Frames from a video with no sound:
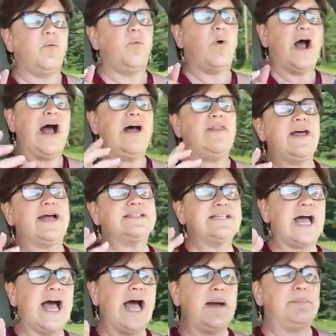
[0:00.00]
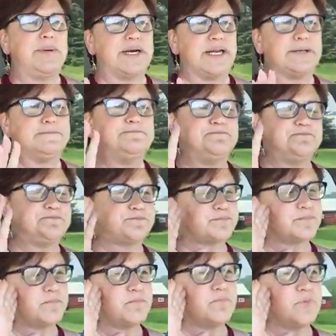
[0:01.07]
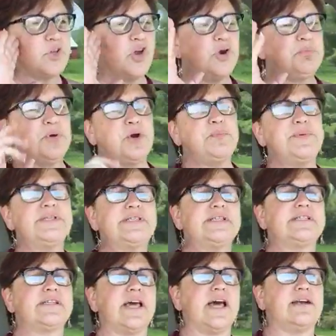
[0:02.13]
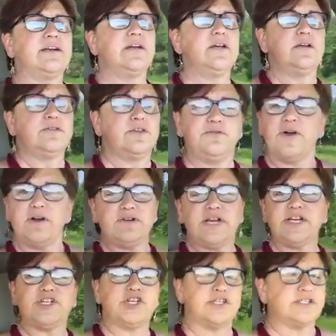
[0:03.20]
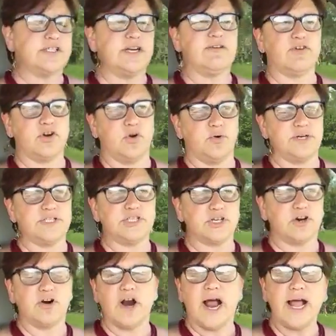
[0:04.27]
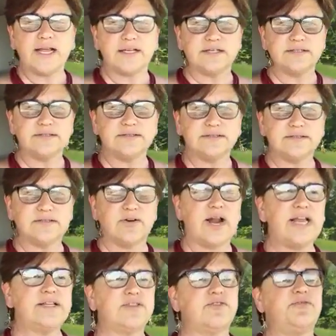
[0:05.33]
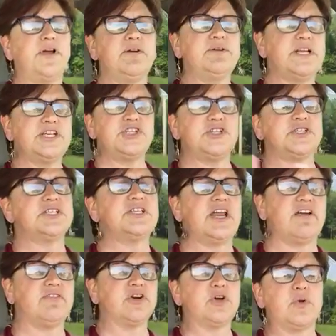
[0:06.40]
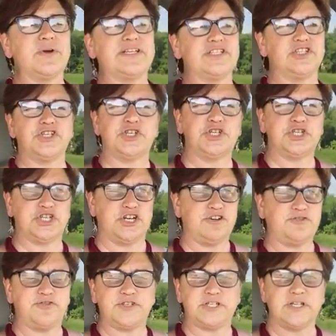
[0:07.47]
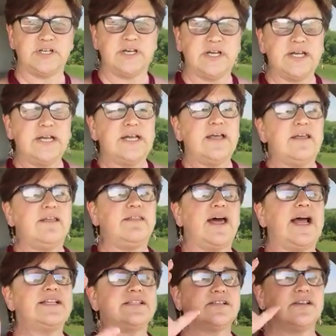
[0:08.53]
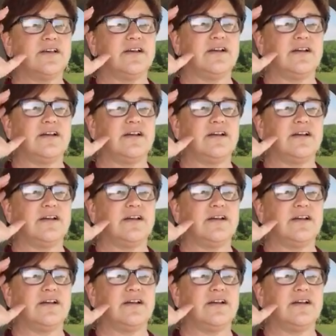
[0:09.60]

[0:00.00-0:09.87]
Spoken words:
while that's happening, our purpose is that the foundation's never going to crack, right? The foundation's never going to shift. That's